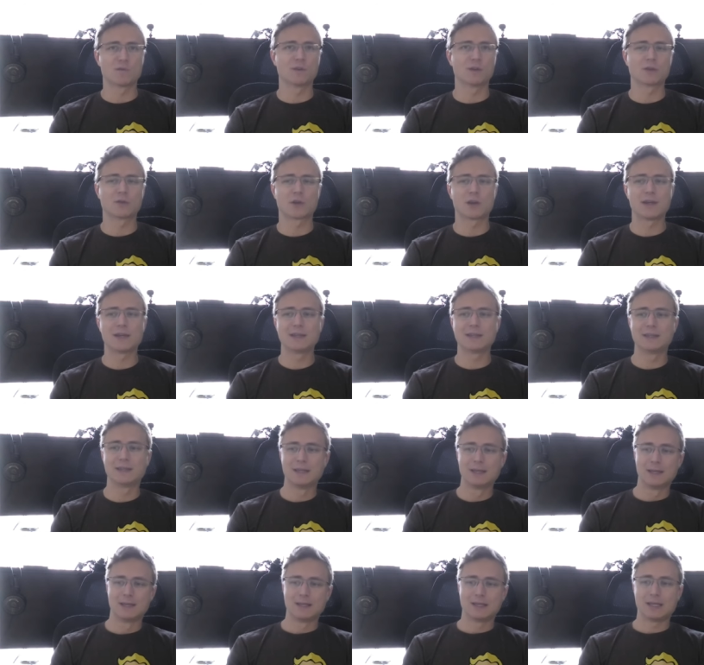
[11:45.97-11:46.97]
of a grind,
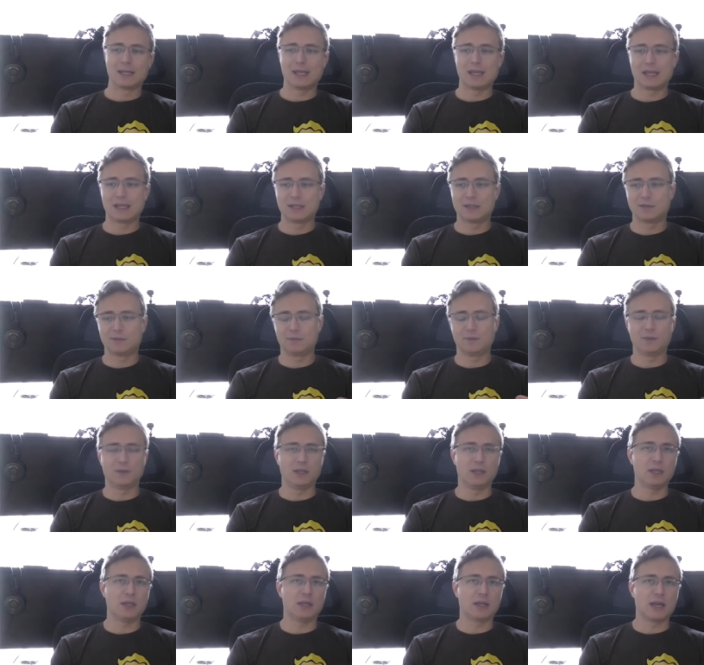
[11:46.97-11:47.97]
and
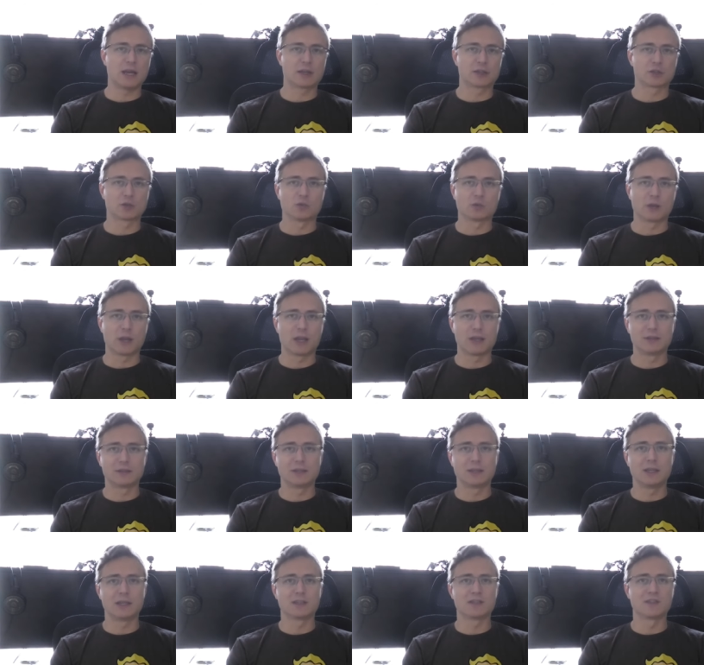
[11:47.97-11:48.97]
the actual
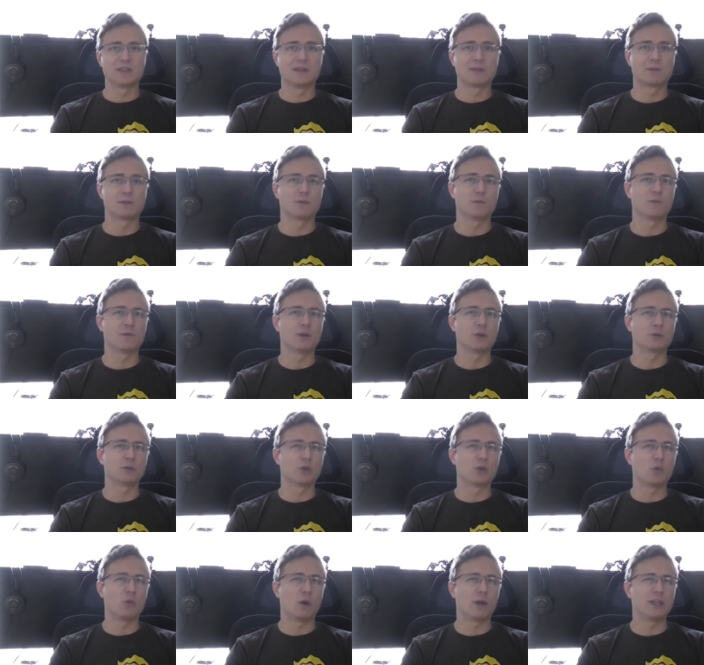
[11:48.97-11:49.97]
handling has never felt
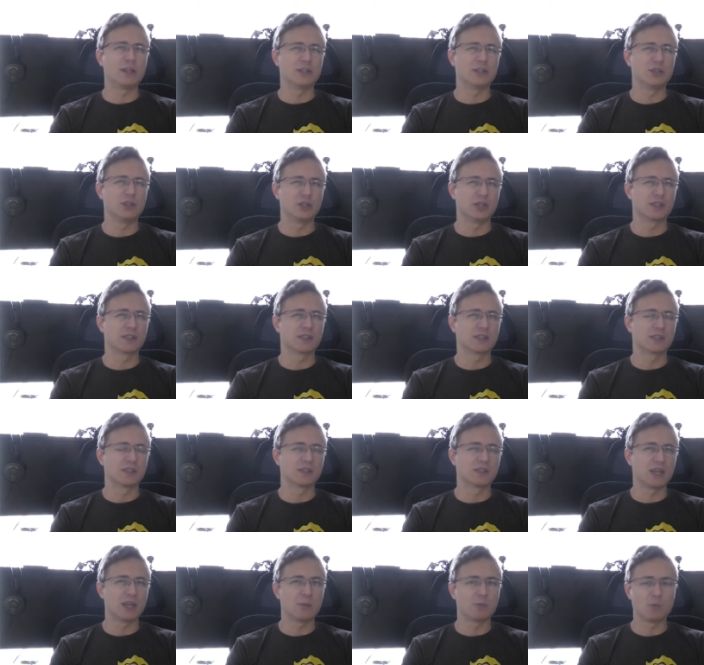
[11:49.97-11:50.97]
quite just the
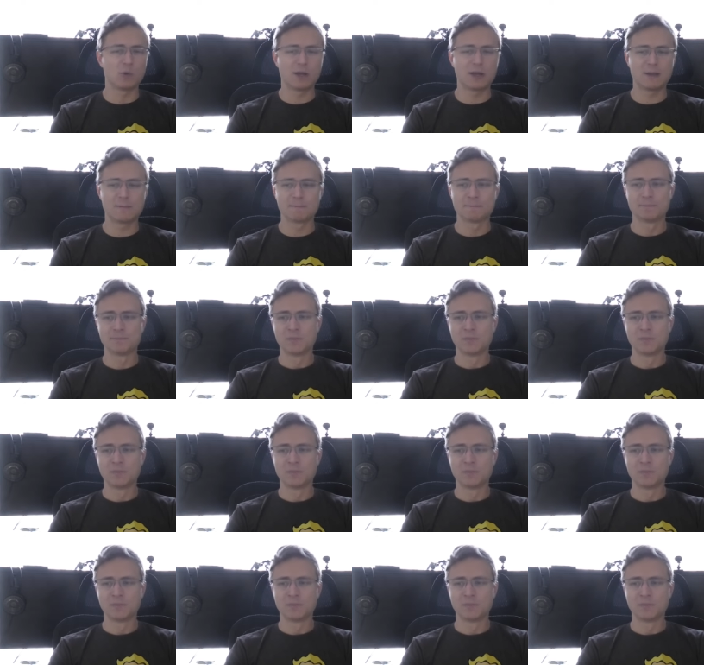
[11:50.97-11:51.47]
same way.